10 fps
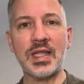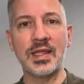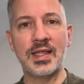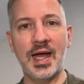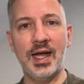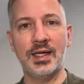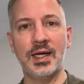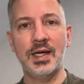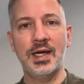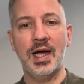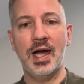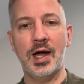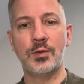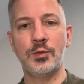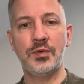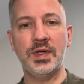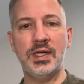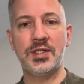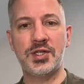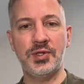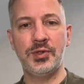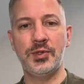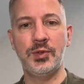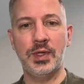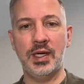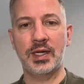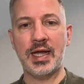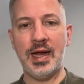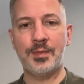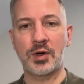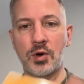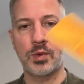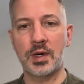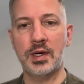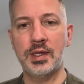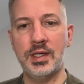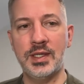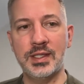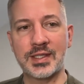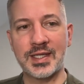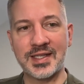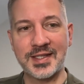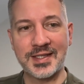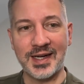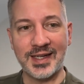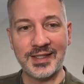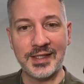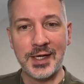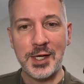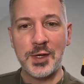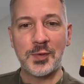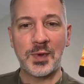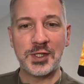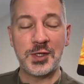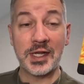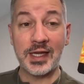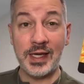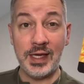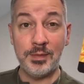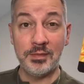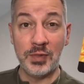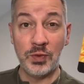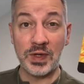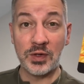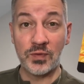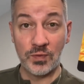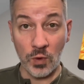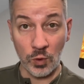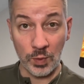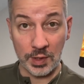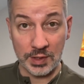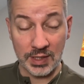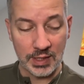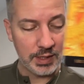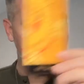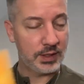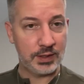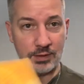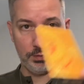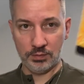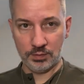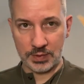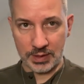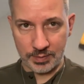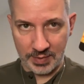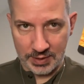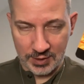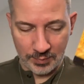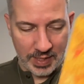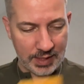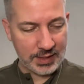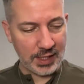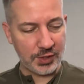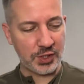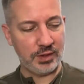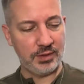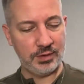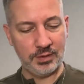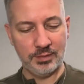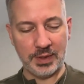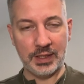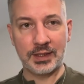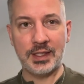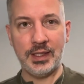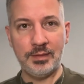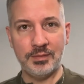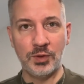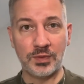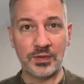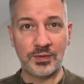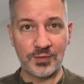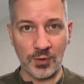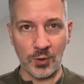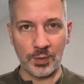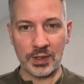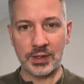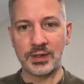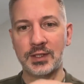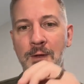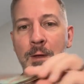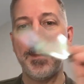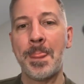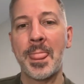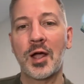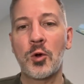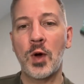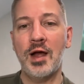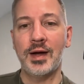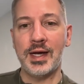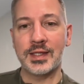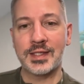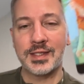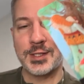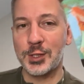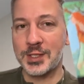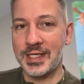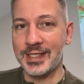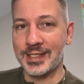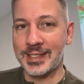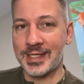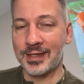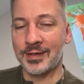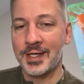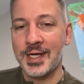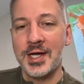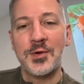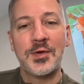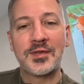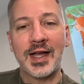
Then we're moving into Capricorn. It's the sun. I want you to keep moving forward. Doesn't mean don't pay attention, but keep moving forward. Aquarius, it's your season still. We've